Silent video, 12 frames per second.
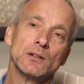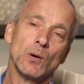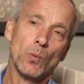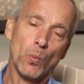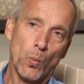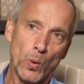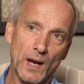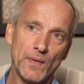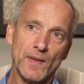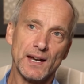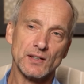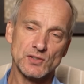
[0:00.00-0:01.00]
when
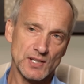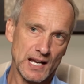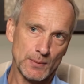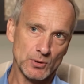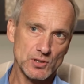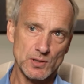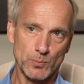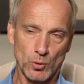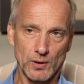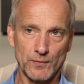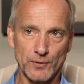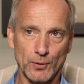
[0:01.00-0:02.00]
they establish the
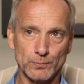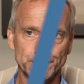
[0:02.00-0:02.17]
point of view.